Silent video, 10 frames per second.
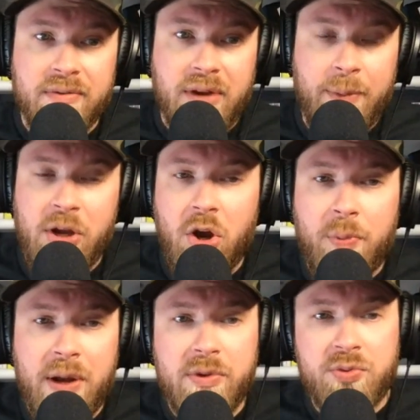I mean,
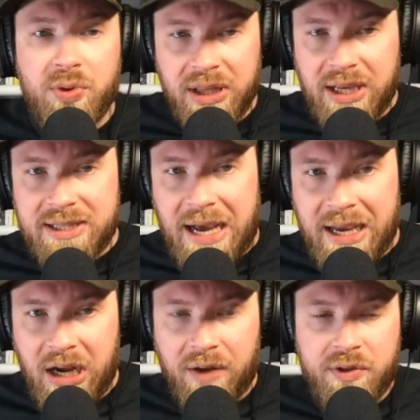nobody was really
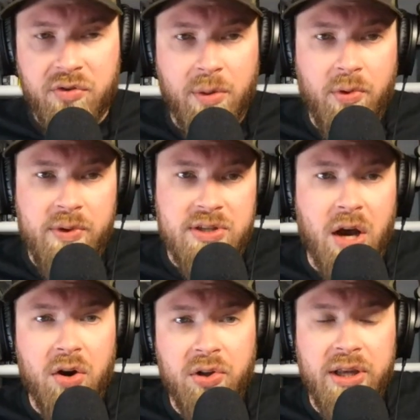attacking off the dribble. We
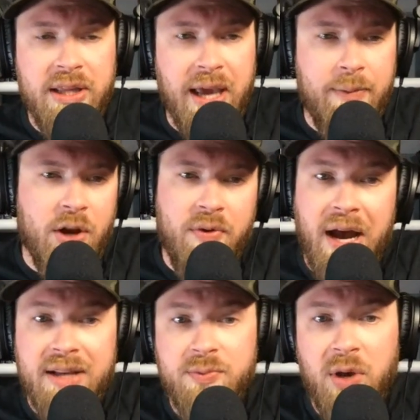saw early in the game, you know,
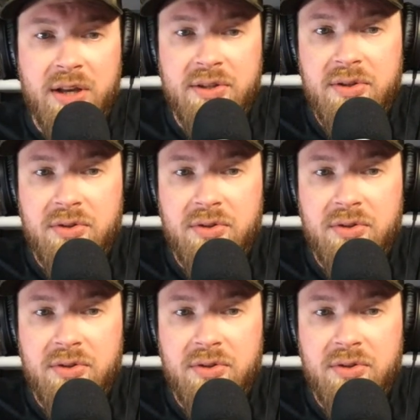Nas was.